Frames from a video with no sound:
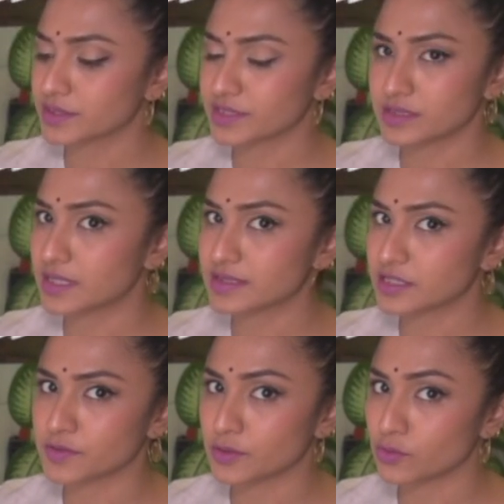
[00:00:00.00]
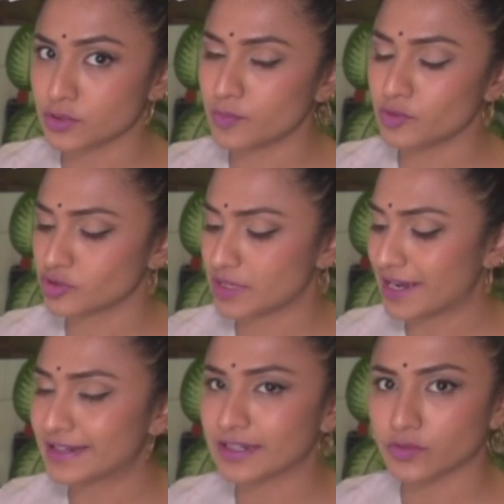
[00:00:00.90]
just test this way. Do not put your
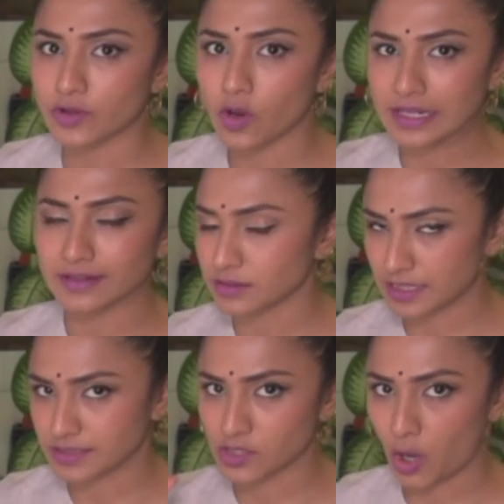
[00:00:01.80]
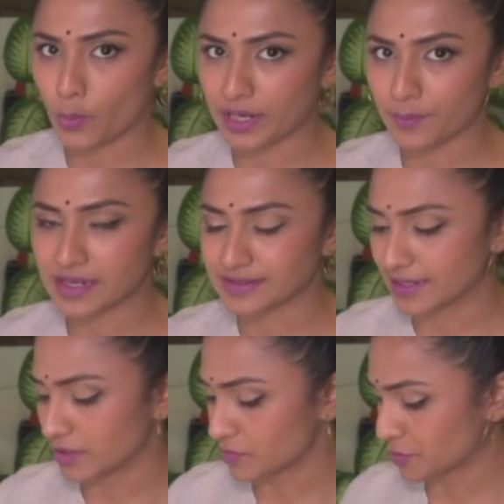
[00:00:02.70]
hand into the oil. That's not what I'm
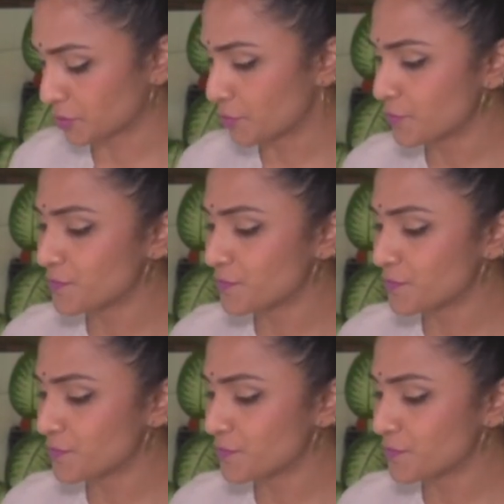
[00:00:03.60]
asking you to do.